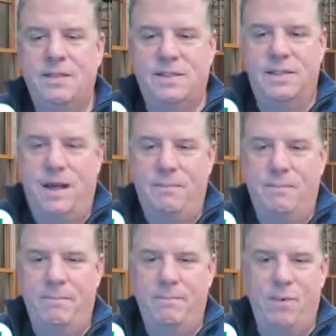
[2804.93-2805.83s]

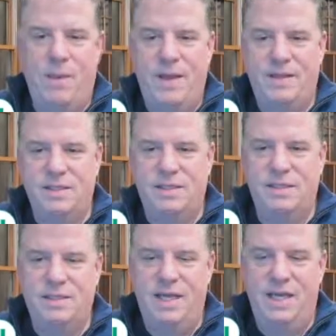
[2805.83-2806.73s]
sum
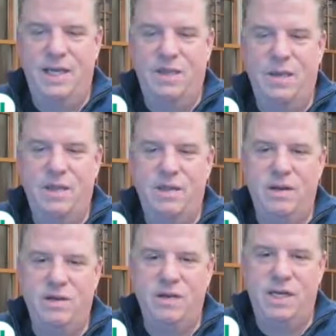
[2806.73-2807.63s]
parentheses D3
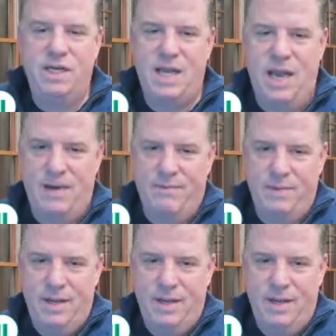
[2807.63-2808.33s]
through D10.